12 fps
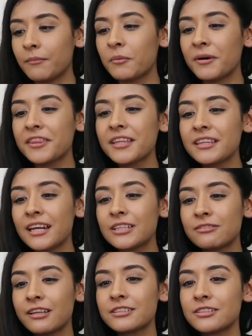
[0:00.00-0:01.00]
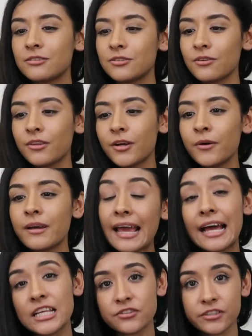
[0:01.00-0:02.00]
One thing that I do like to do though, when I
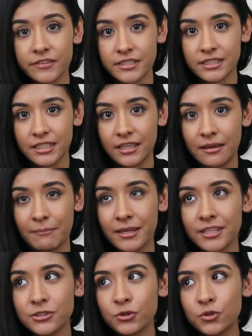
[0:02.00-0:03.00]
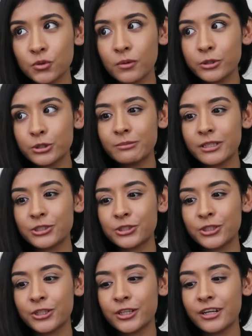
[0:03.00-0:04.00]
ask for a receipt, because you do want to make
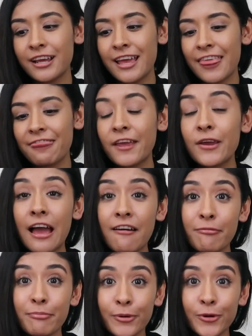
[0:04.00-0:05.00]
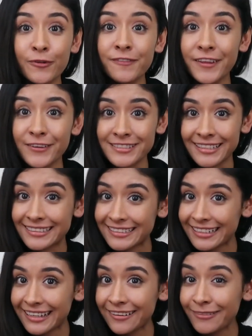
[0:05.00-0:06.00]
sure that you have proof that you sent
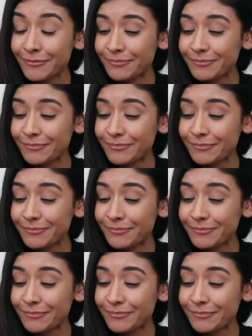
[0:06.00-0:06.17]
it out.